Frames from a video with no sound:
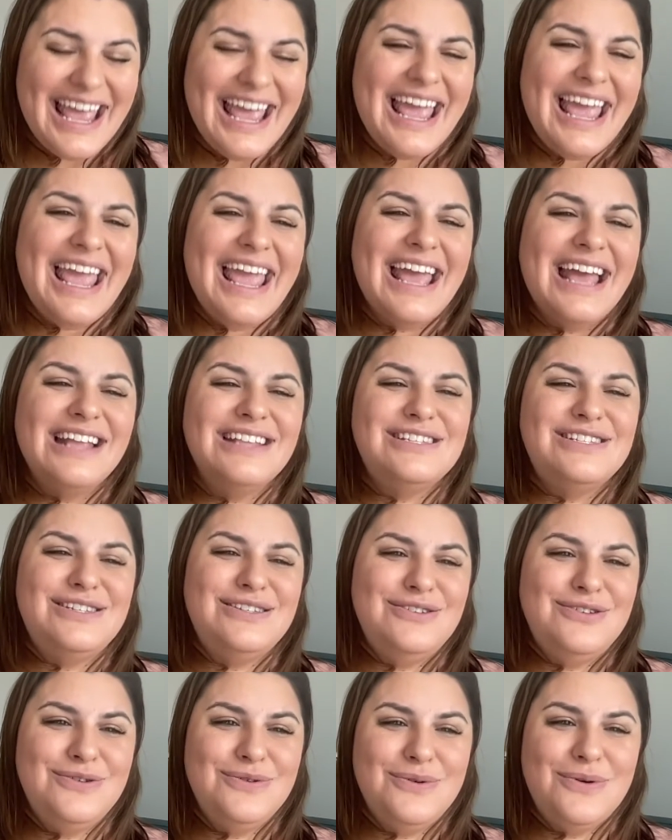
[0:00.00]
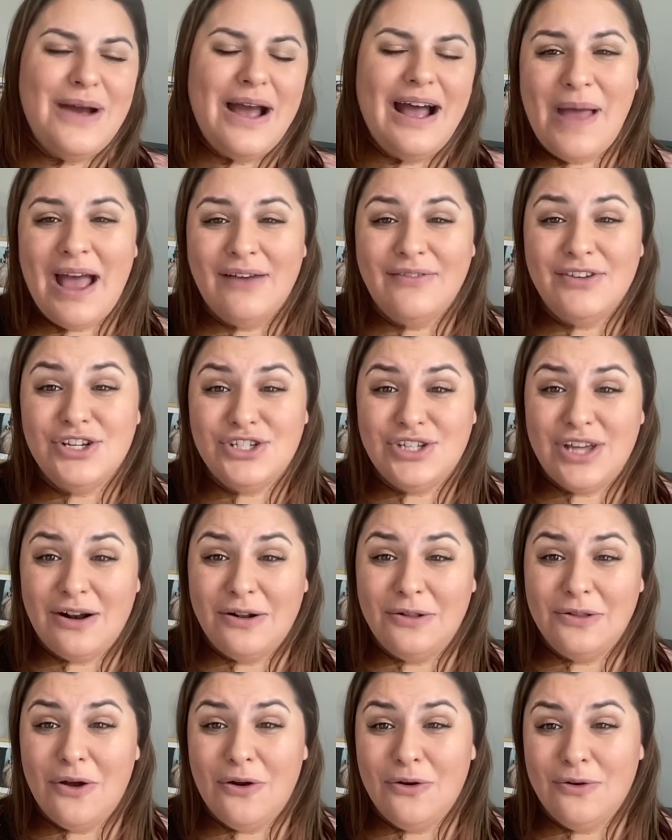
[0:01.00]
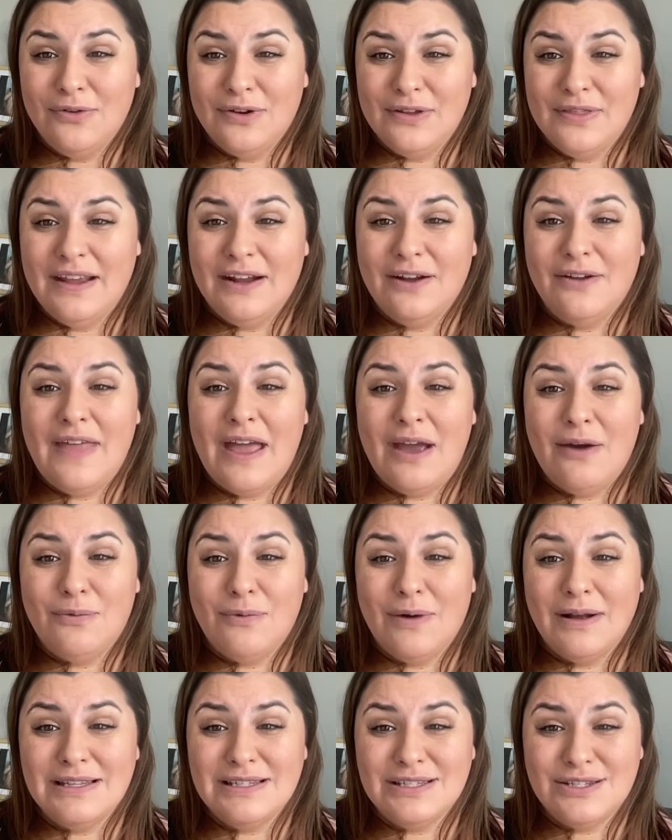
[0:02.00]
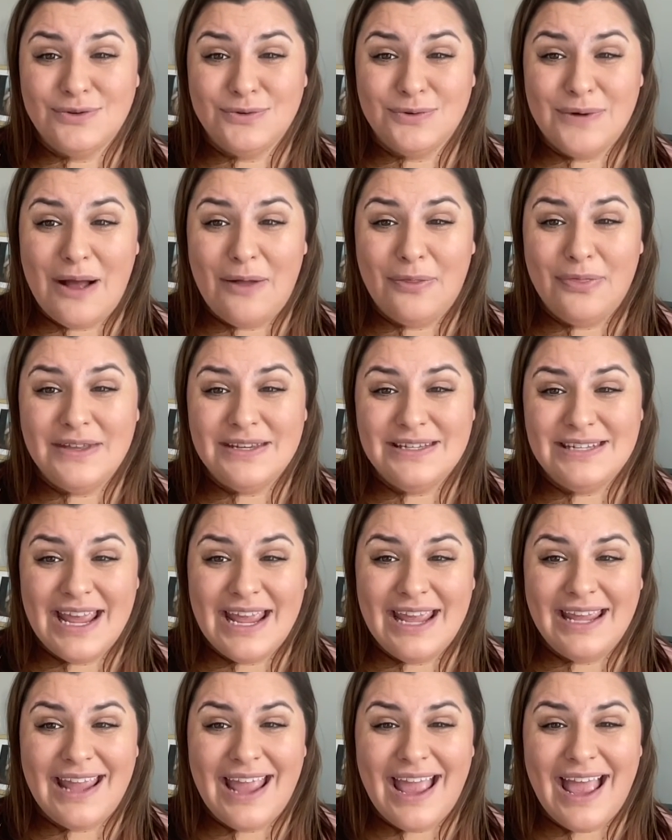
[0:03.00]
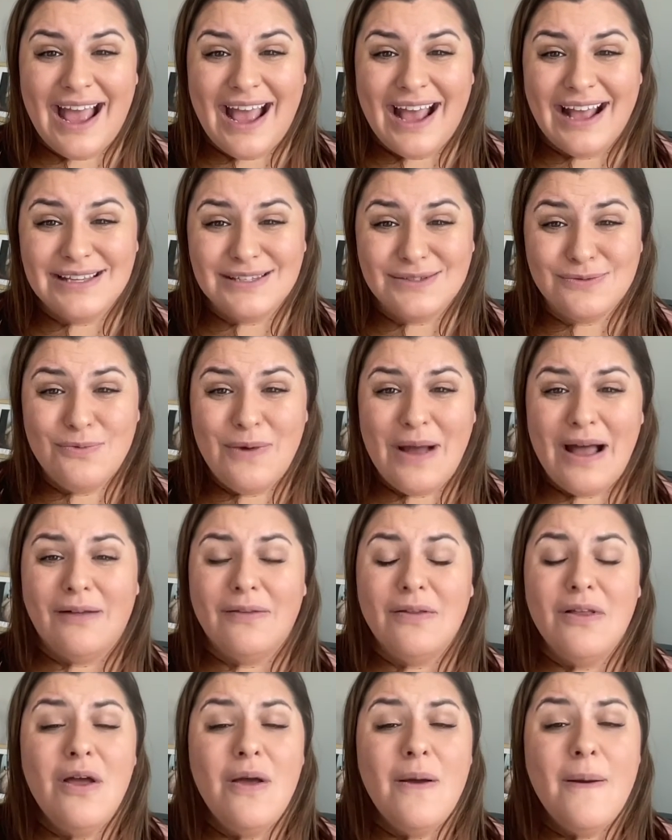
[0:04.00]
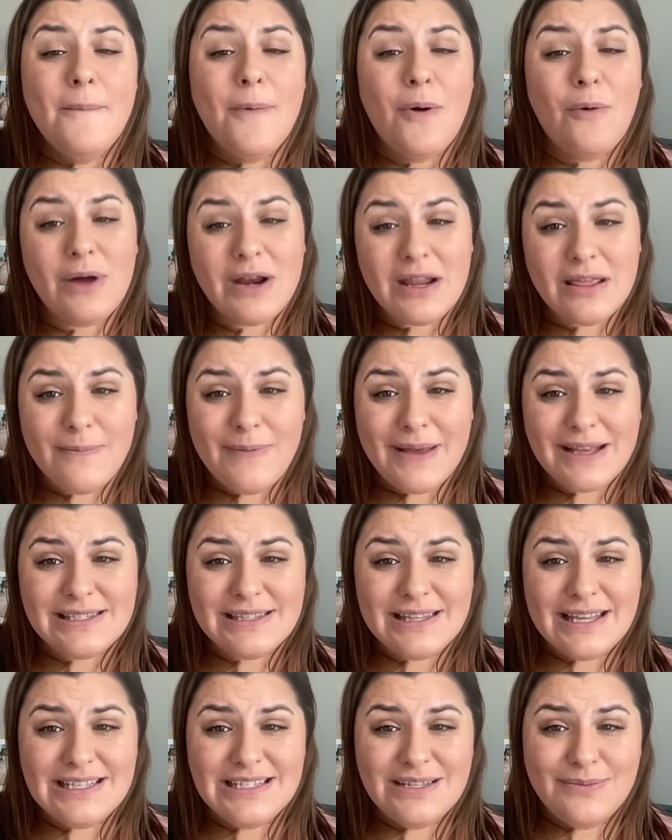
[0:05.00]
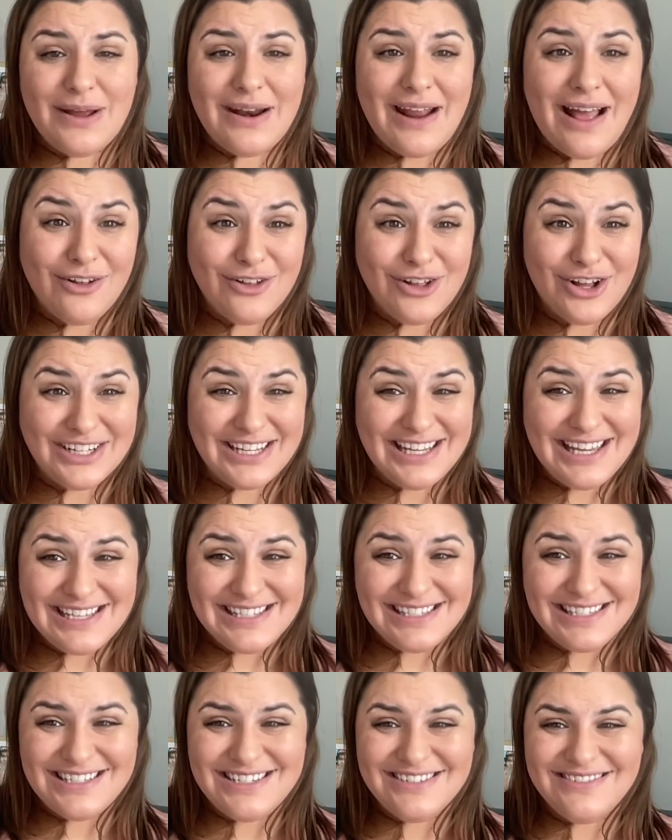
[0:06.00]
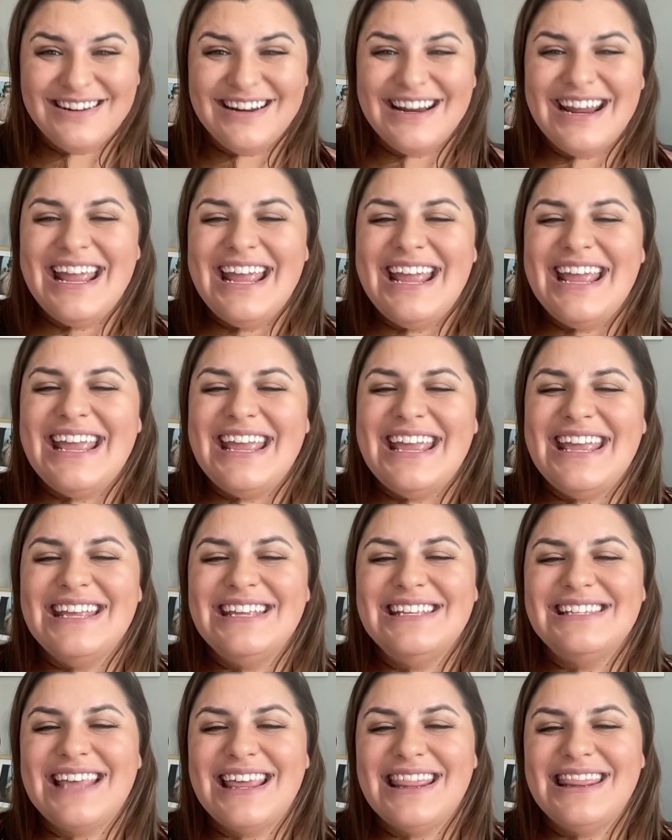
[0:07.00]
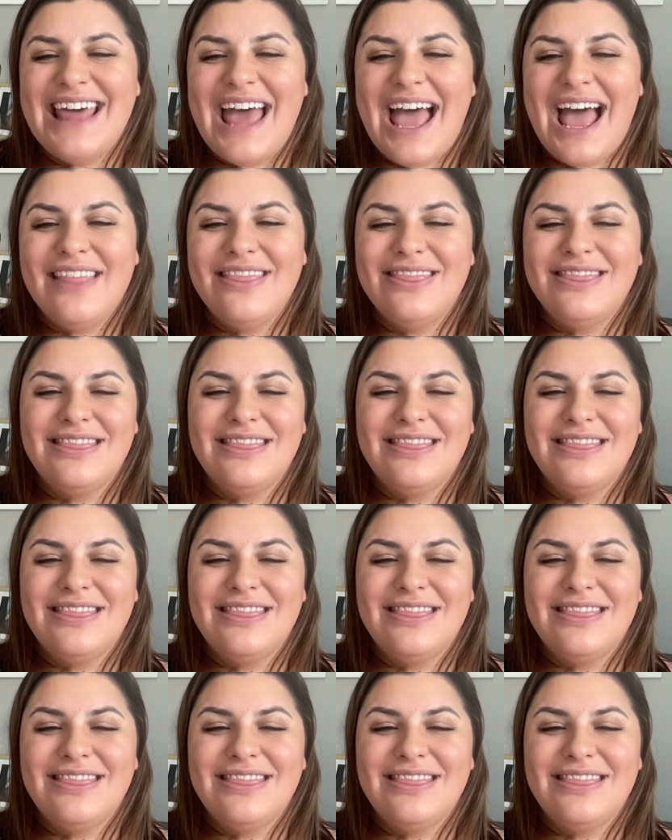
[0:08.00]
and you have a shuttle over there that runs throughout the day as well. But one of the best things about El Conquistador is that